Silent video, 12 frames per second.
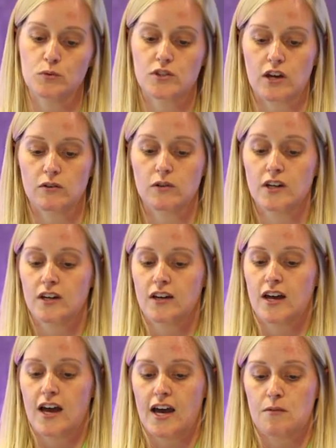So
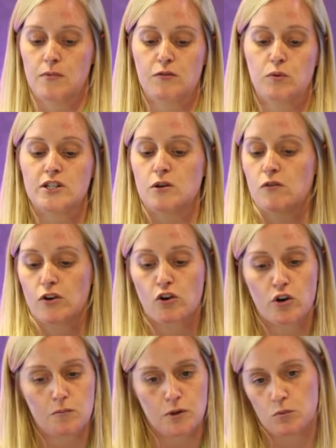if we do a
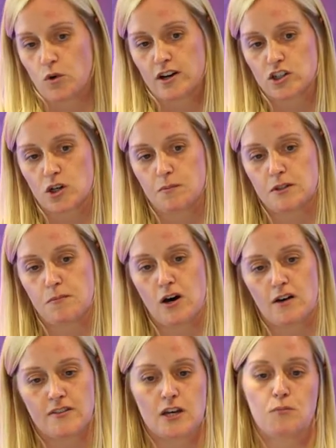recruitment workshop as
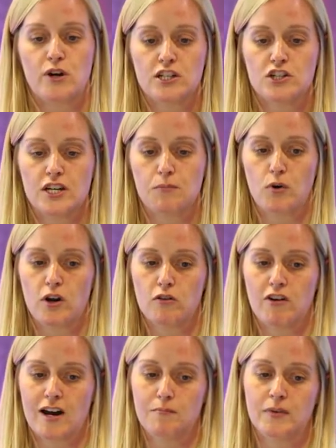part of the apprenticeship
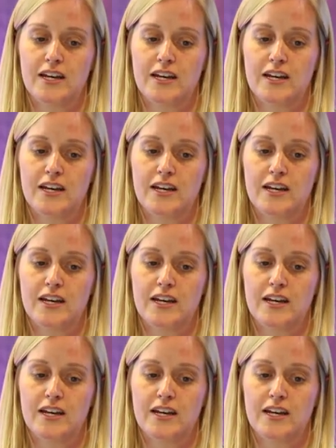program,